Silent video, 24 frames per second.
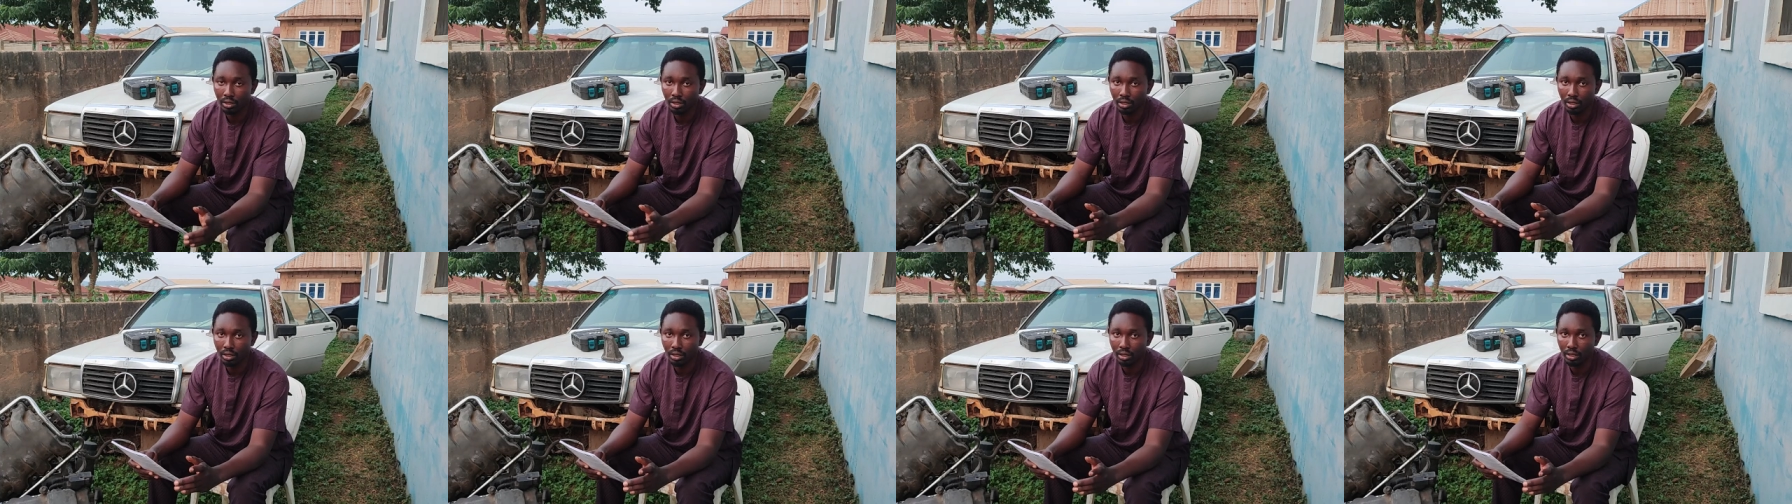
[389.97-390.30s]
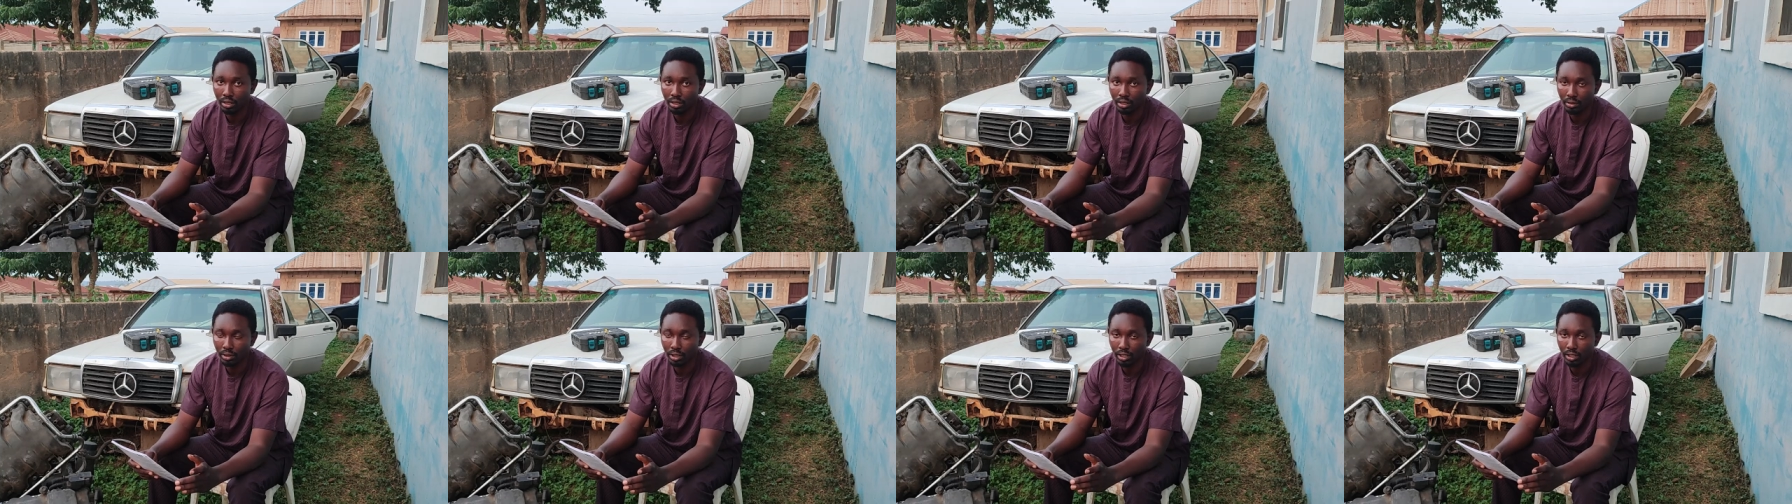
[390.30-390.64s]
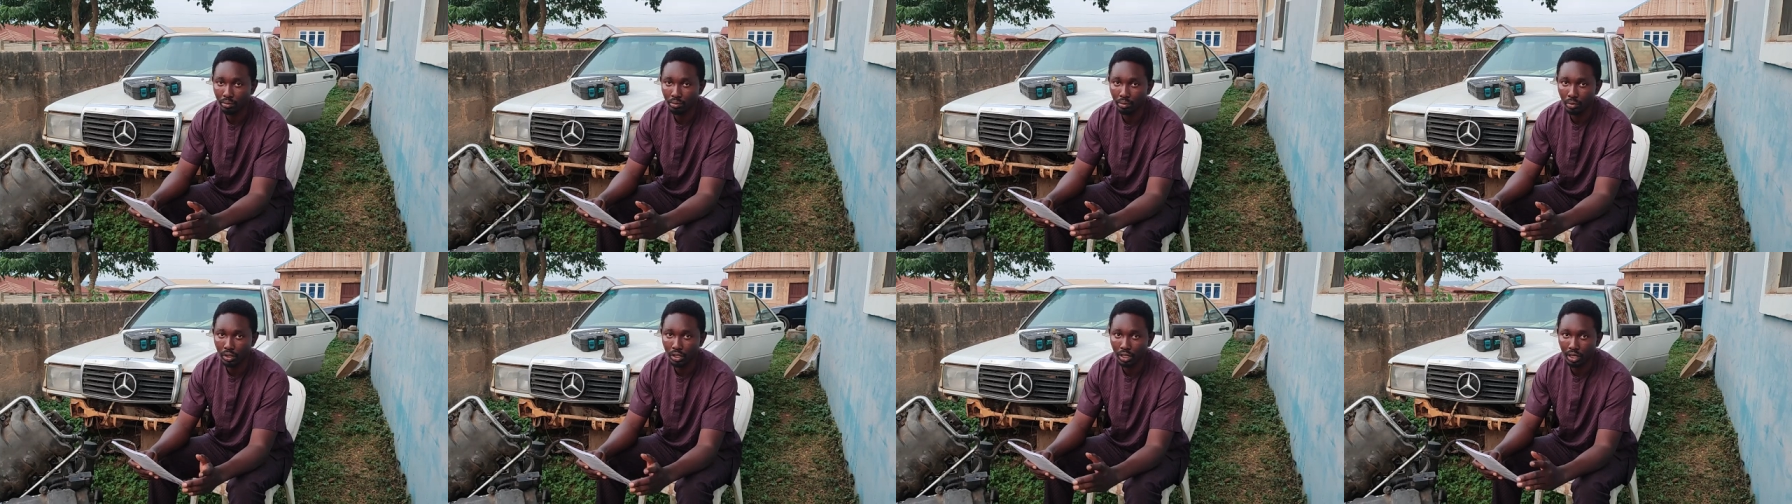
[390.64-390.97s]
a,
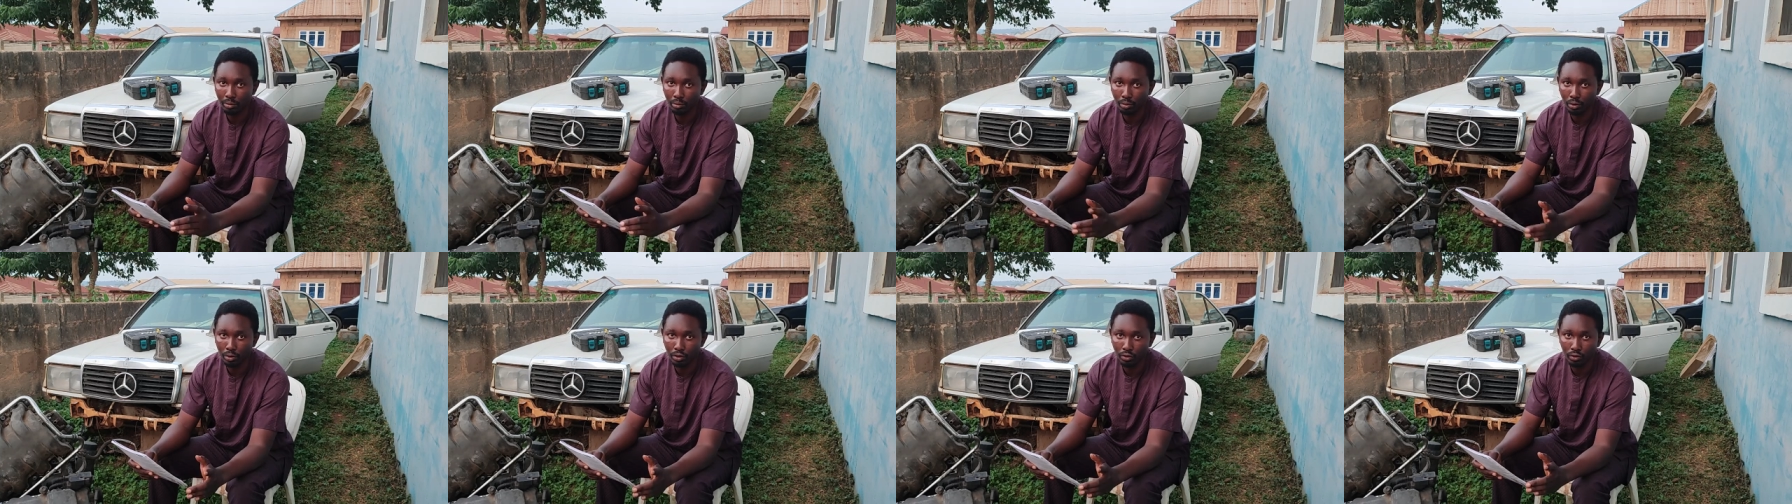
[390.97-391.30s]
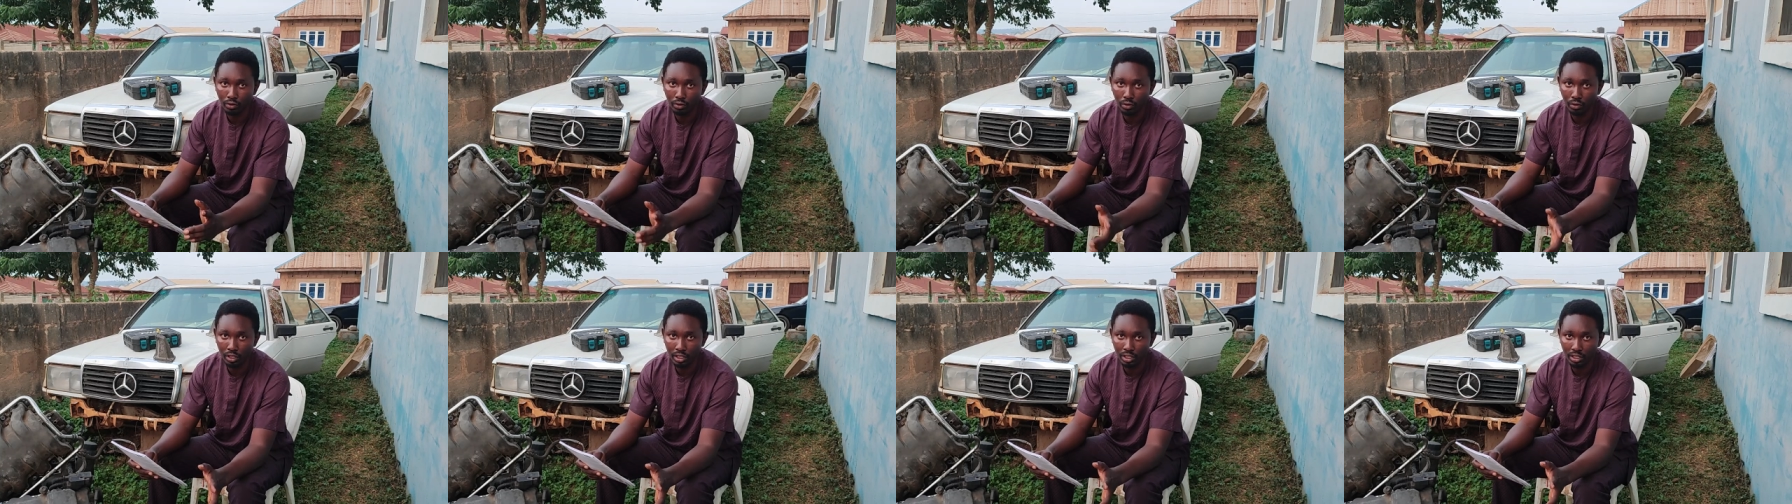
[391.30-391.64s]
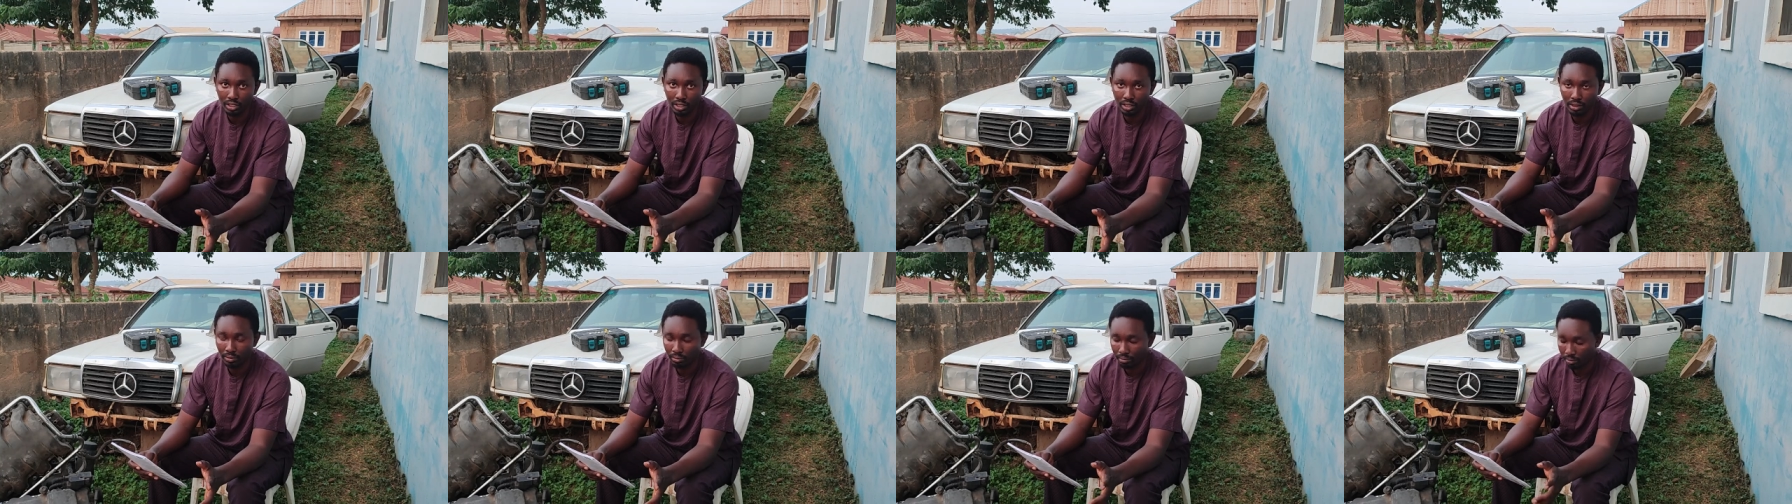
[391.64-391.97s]
a motherboard for
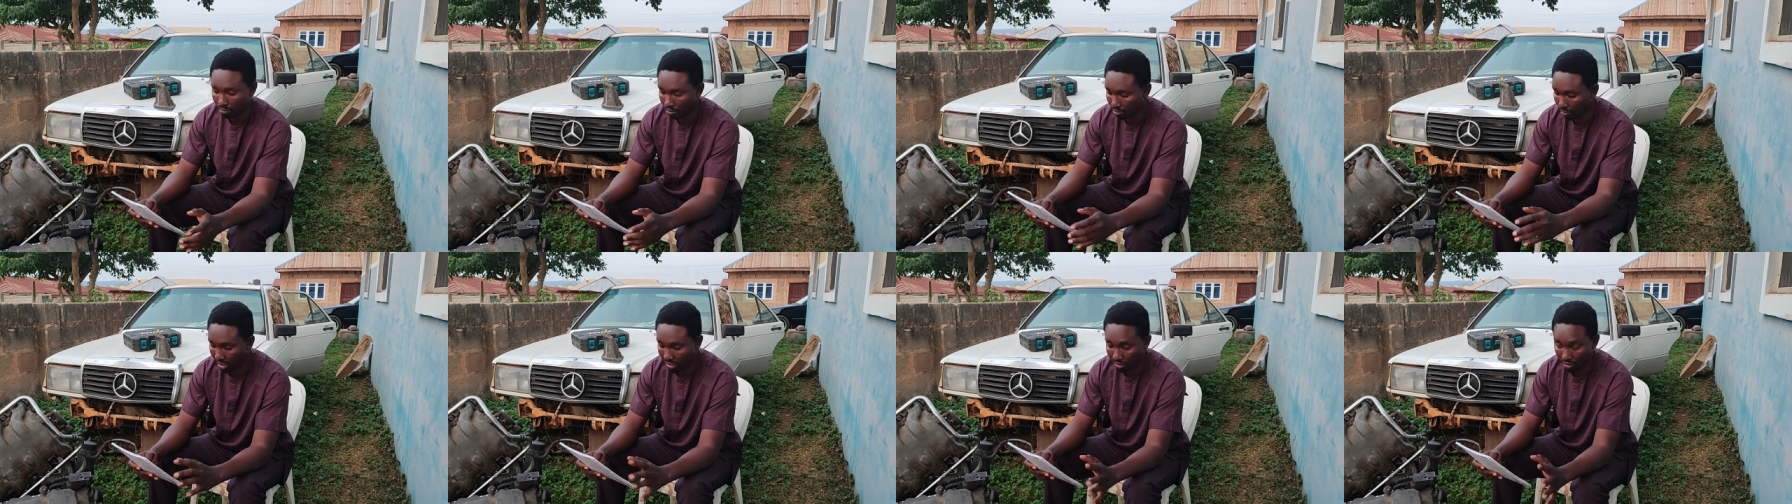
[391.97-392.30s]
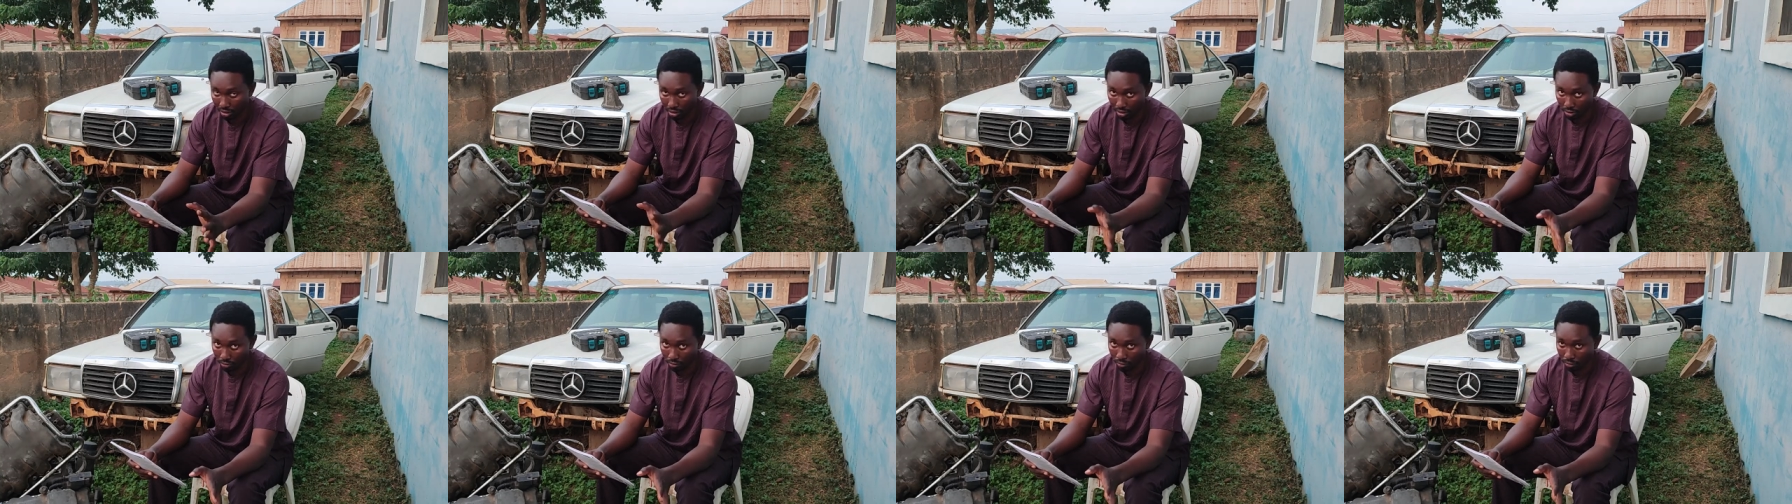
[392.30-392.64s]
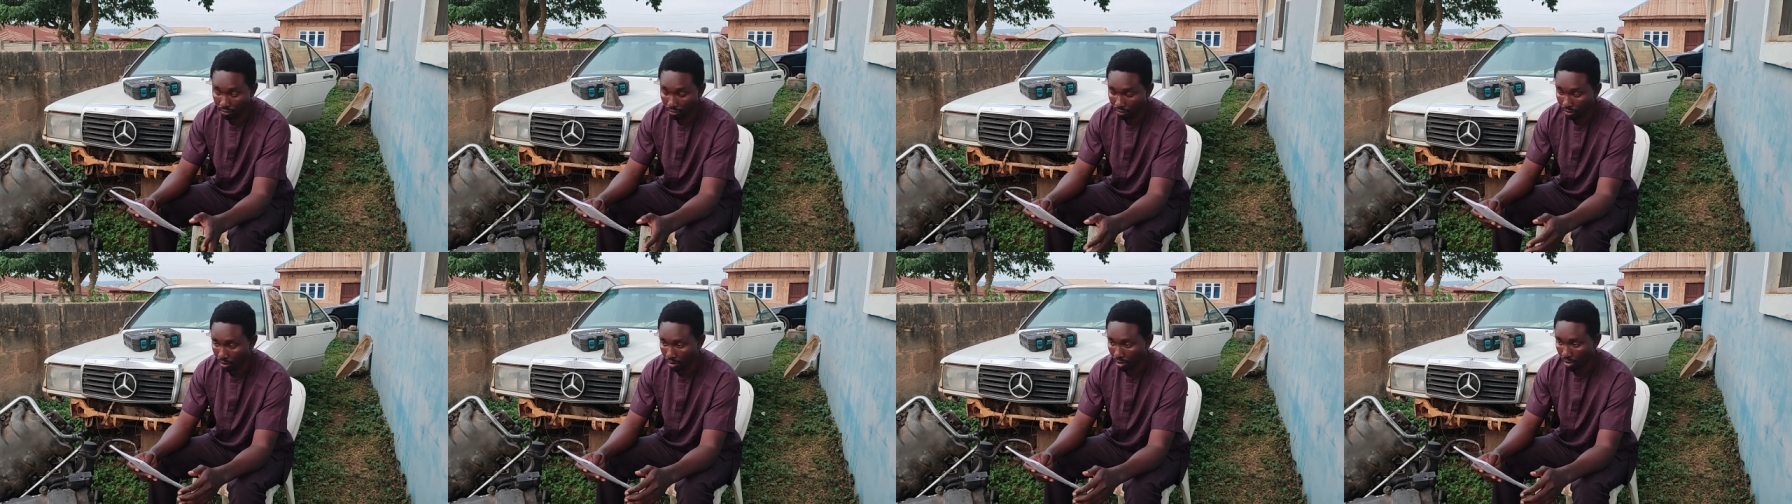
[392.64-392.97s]
it
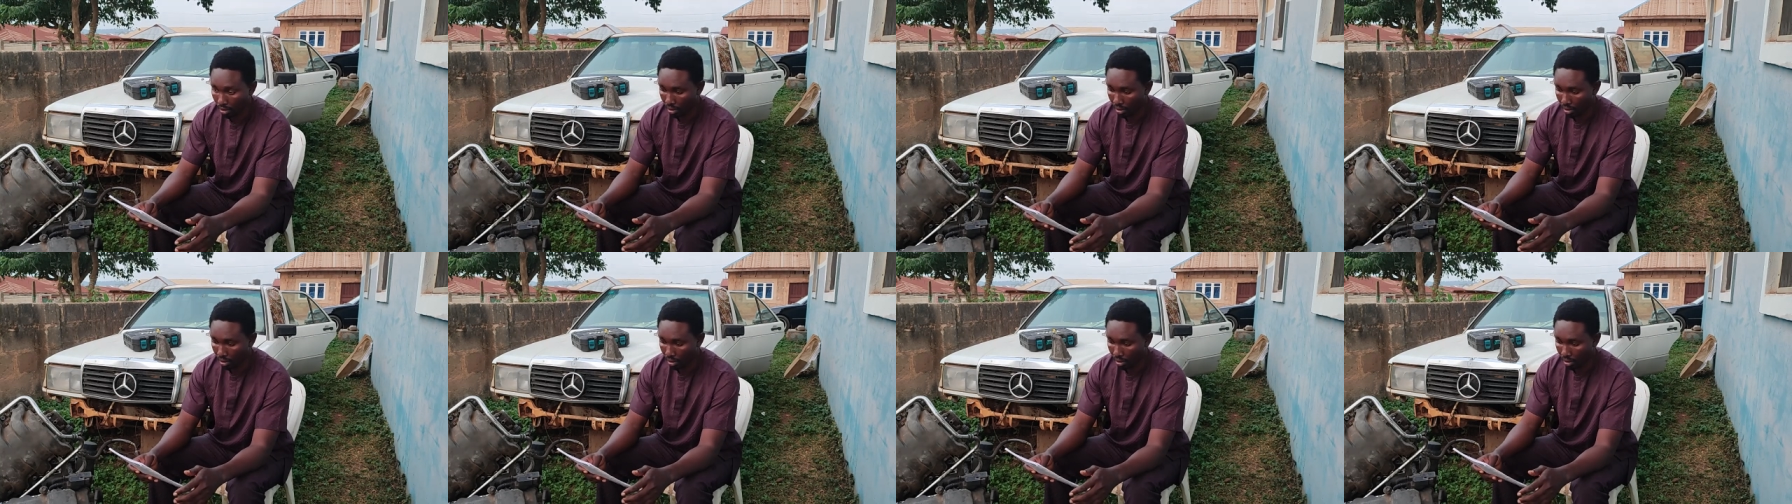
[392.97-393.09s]
myself.